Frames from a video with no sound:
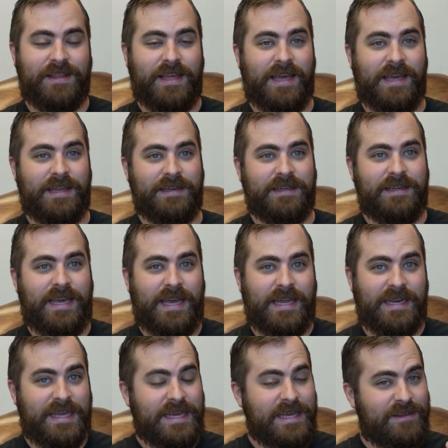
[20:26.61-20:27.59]
and
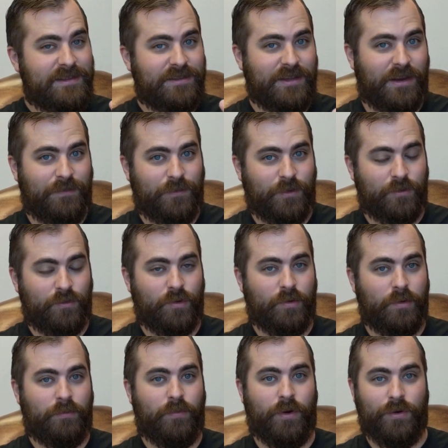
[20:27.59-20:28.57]
he suffered the
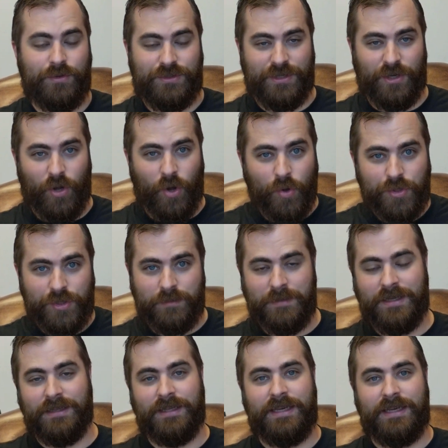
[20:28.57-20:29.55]
reproach that
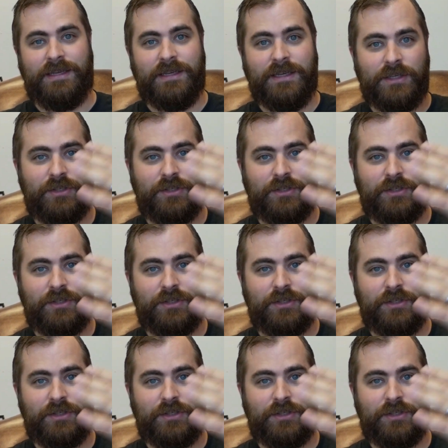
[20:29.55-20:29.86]
ultimately